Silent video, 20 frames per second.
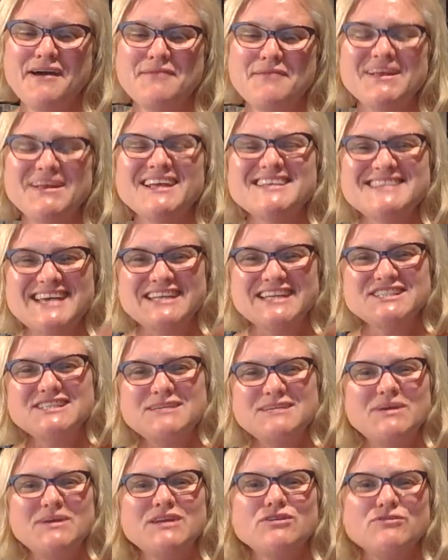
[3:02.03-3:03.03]
but it's
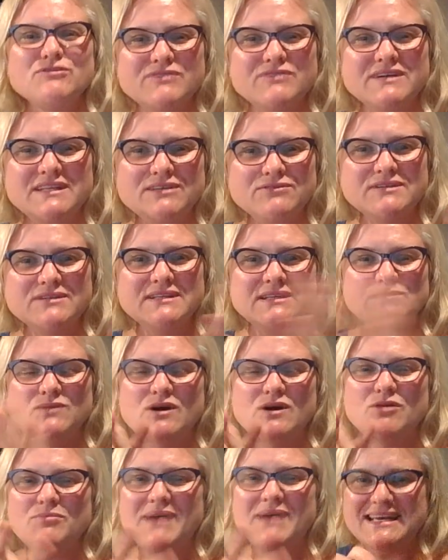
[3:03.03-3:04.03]
actually been a really, really
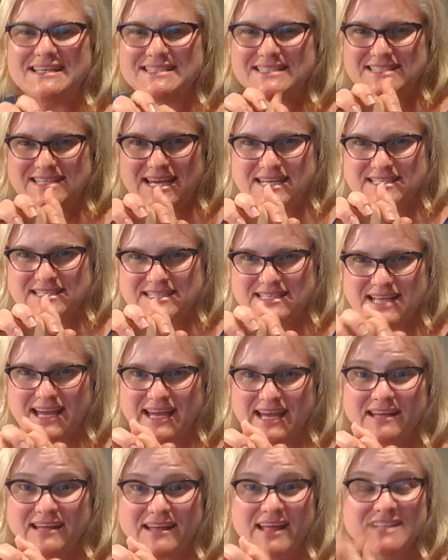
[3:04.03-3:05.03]
well paced day
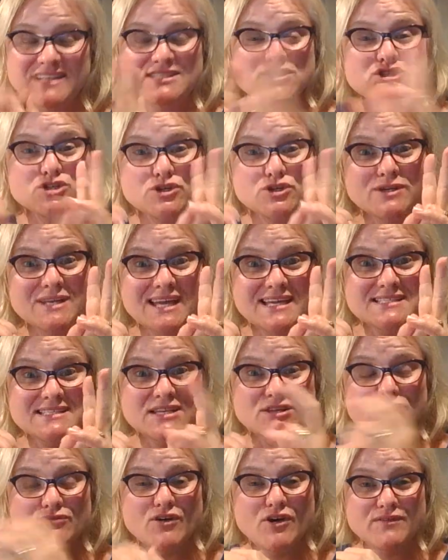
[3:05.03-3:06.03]
today. That's two days
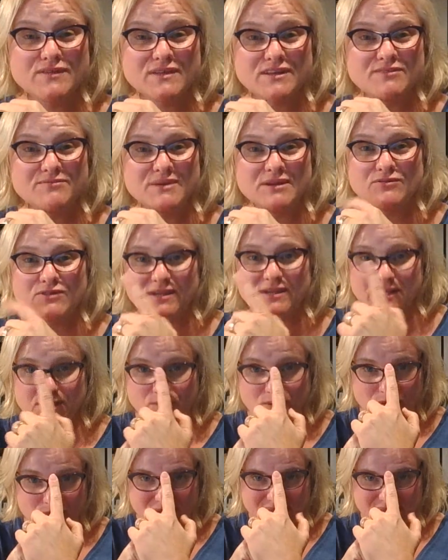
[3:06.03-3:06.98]
in a row that have been really well